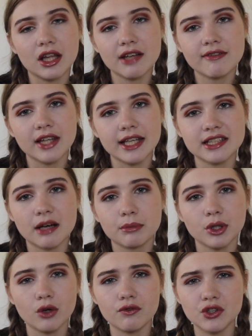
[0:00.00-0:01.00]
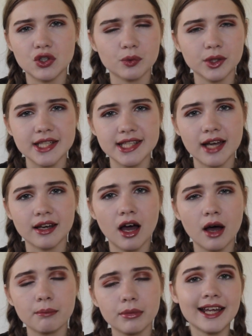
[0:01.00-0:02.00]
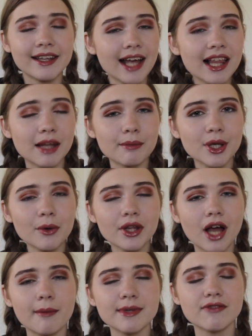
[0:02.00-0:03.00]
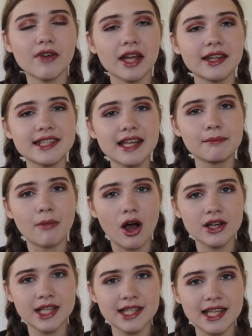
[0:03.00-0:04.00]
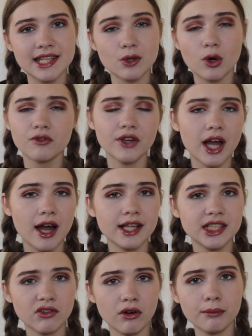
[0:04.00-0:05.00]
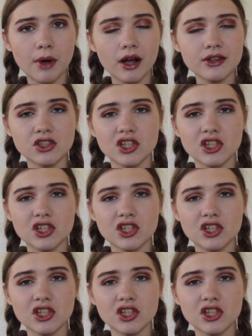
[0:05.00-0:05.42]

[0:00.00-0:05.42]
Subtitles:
I'll leave a link down below if you do want to sign up. And yeah, let me know in the comments if you got the same box as this, or if you got a different box.